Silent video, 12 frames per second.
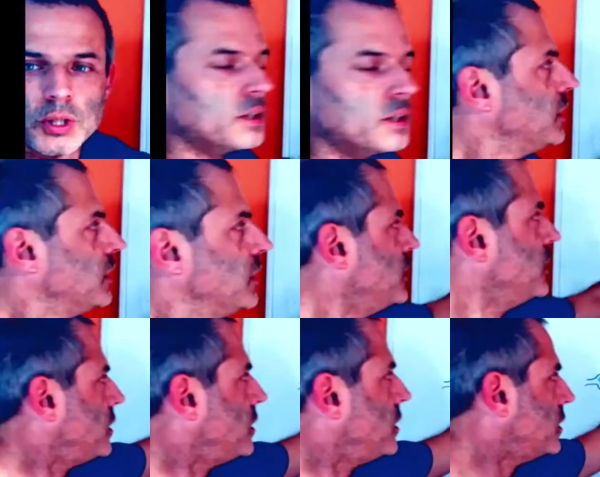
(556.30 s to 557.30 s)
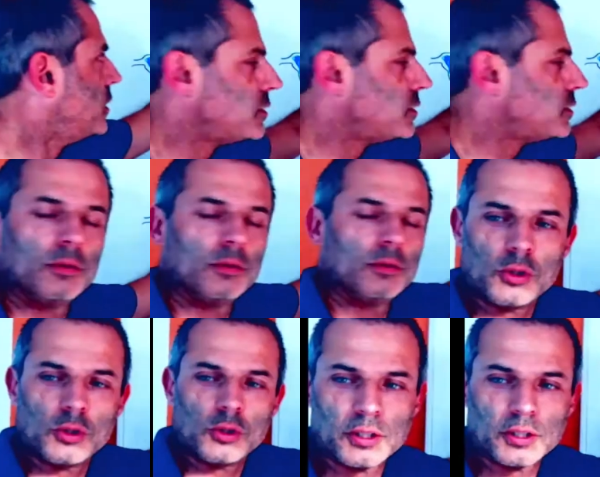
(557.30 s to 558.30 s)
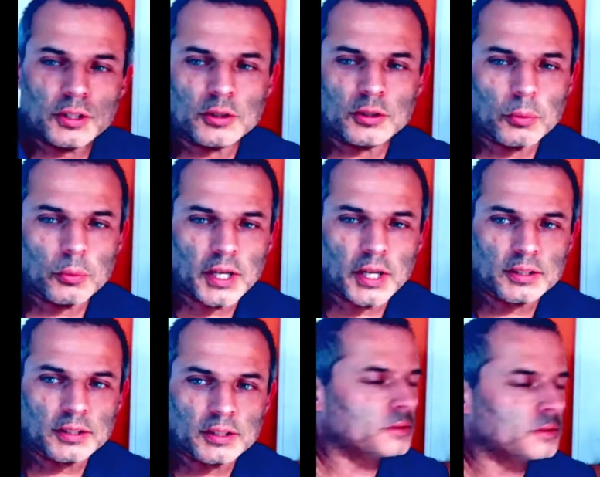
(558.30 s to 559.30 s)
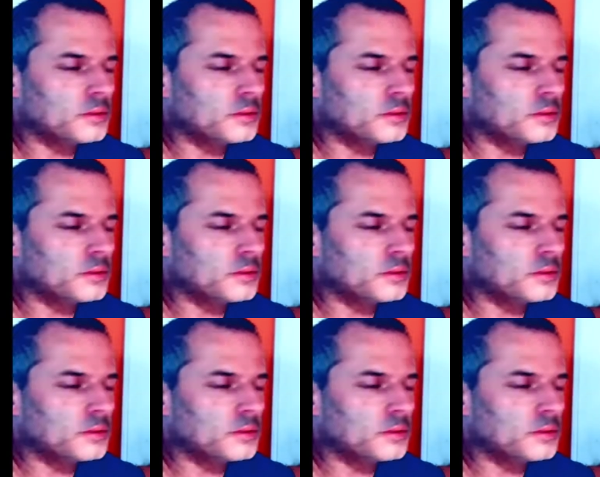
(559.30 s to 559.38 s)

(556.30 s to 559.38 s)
is going to dominate. So we can have